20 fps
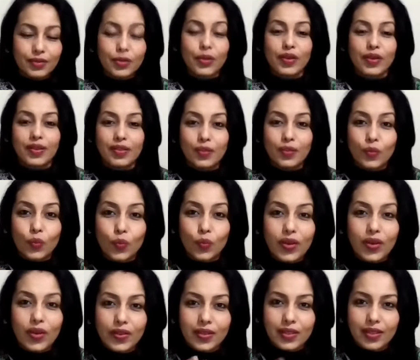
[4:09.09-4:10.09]
sorry, the
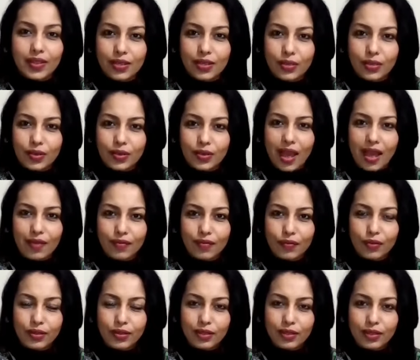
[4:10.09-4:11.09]
worth that you
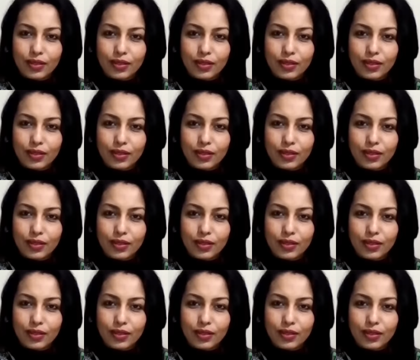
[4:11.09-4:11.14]
have in,